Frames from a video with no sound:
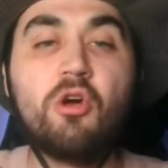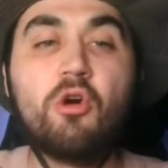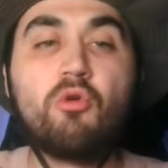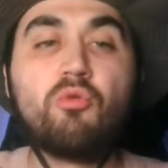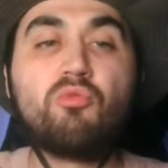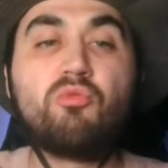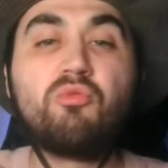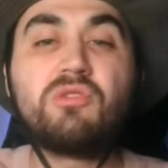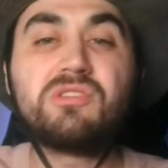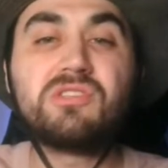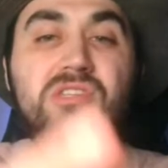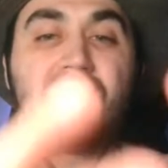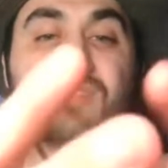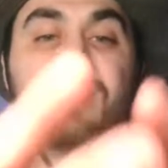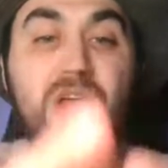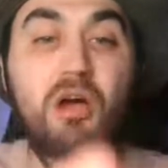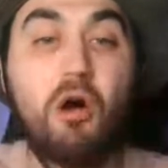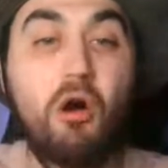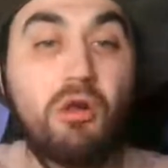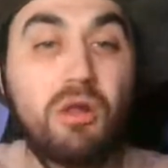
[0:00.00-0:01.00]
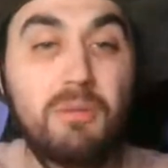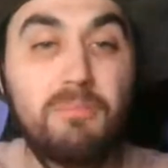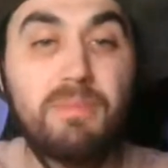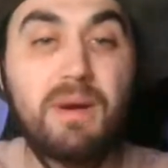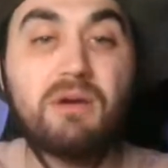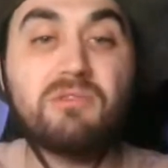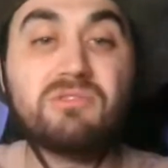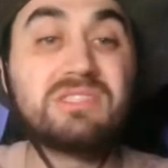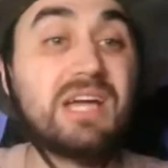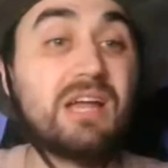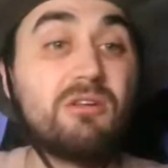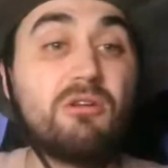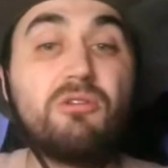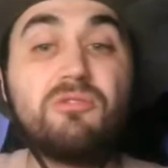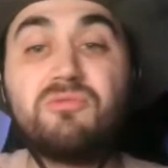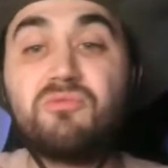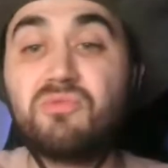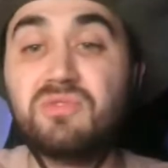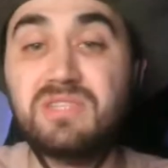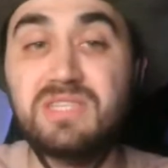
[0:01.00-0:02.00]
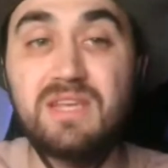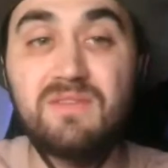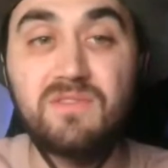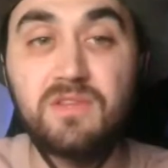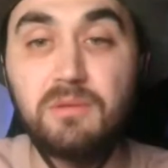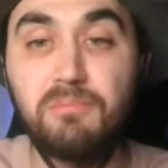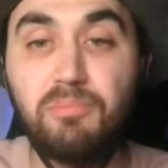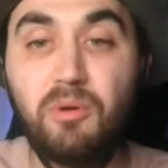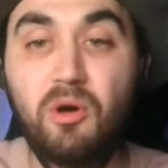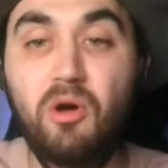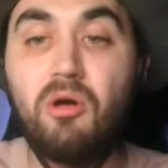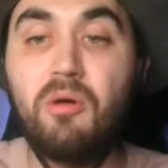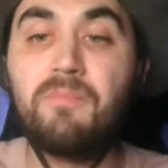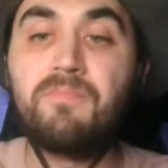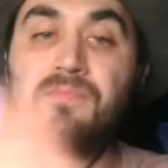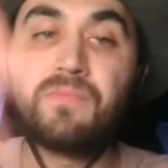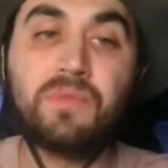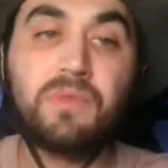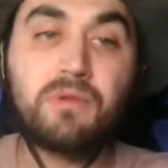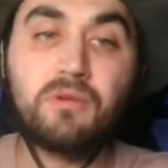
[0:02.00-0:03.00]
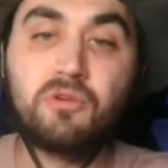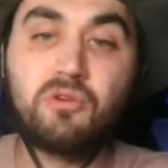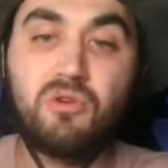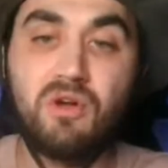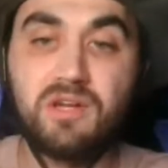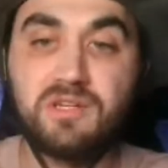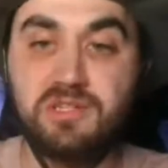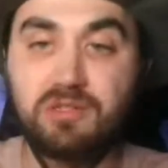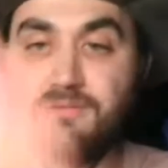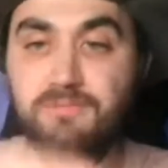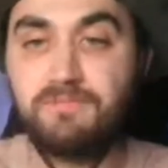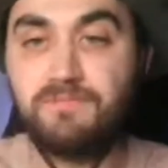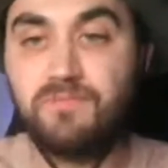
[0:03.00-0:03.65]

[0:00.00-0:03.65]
was just all about Dalot receiving the ball, cross.